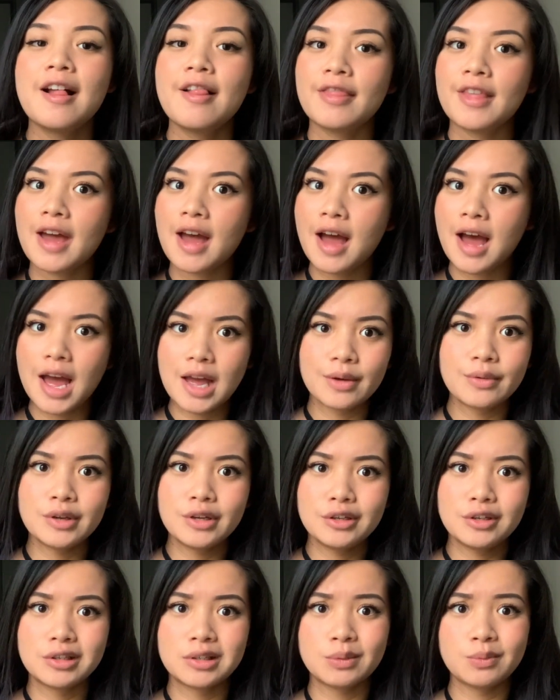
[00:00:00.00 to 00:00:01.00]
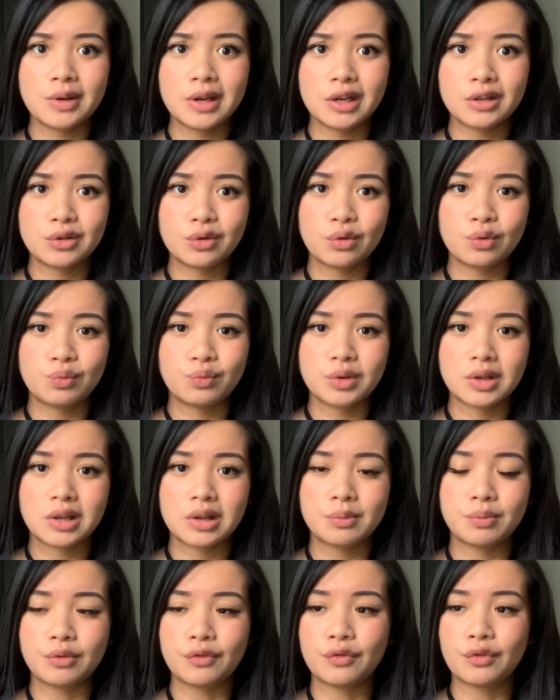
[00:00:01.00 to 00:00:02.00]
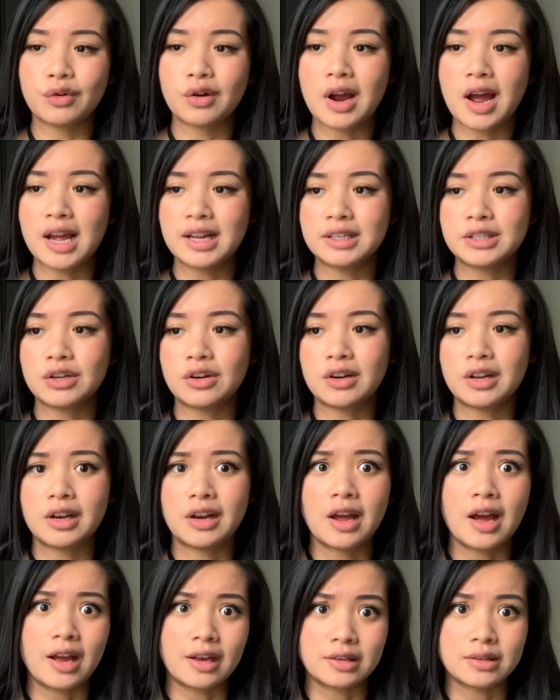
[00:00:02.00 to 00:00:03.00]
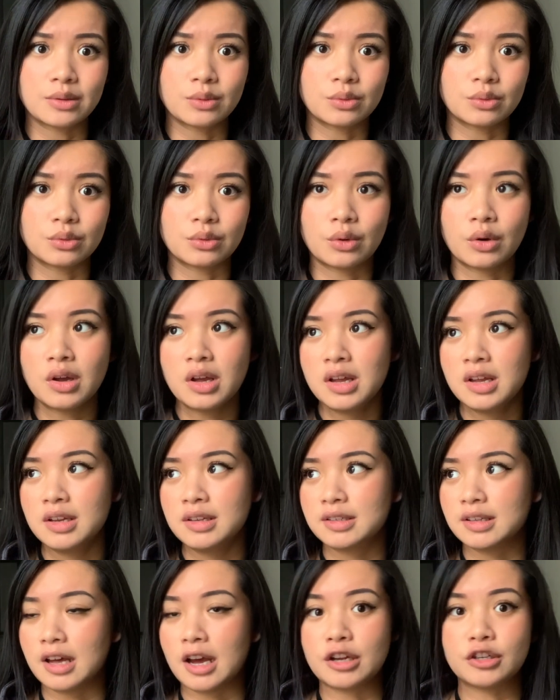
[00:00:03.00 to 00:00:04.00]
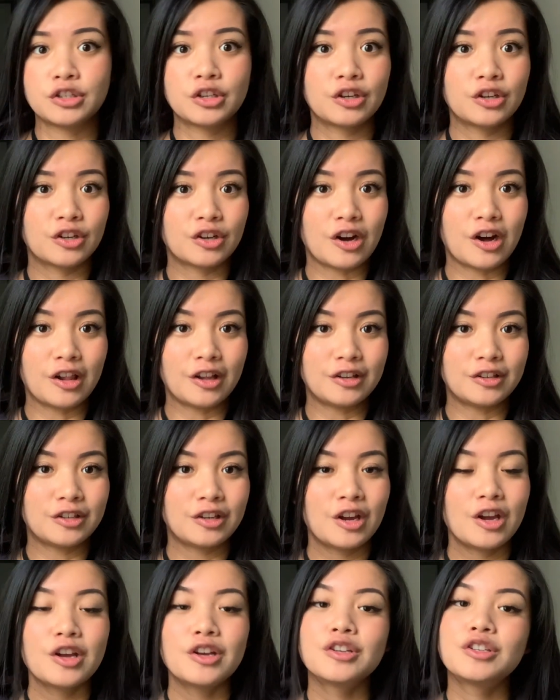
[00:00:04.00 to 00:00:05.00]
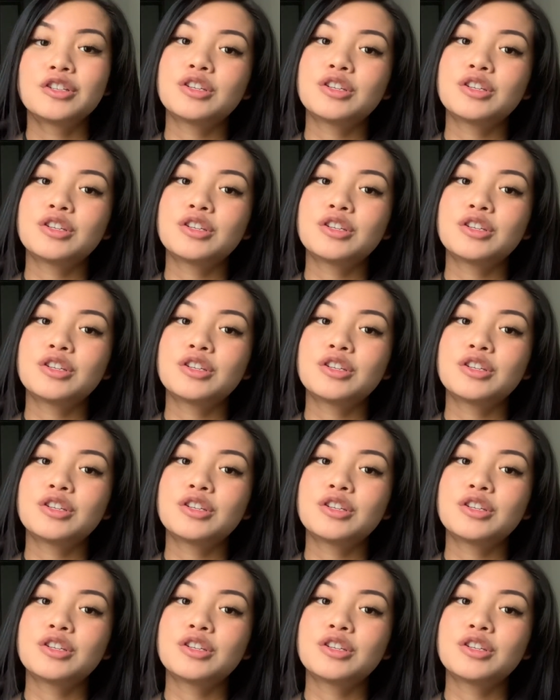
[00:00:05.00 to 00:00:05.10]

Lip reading: that I wish somebody told me before I started high school slash college.